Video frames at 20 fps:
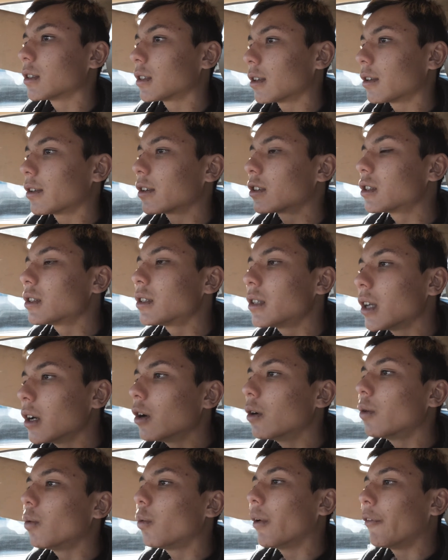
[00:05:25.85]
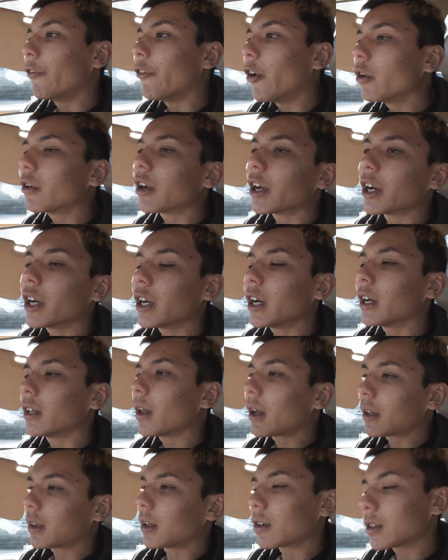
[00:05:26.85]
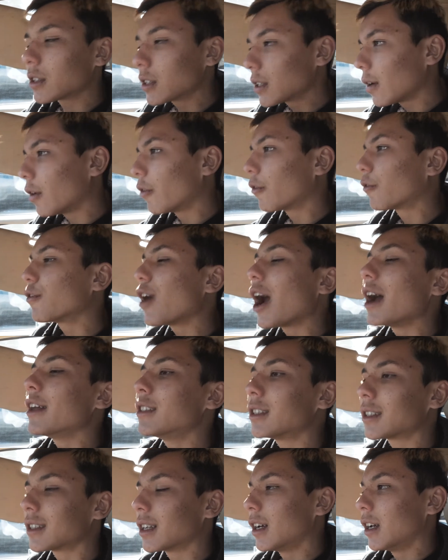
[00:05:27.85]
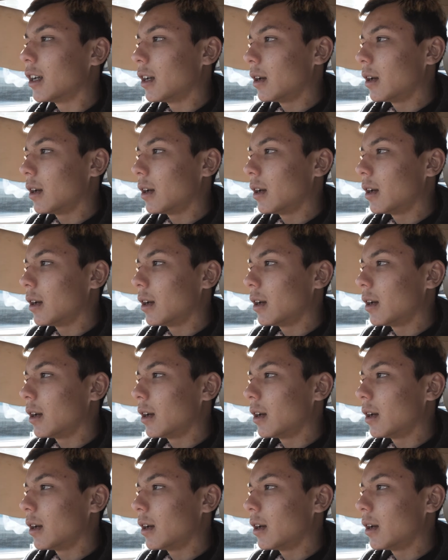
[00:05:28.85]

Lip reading: So they're still with O'Gara, like they're still friends,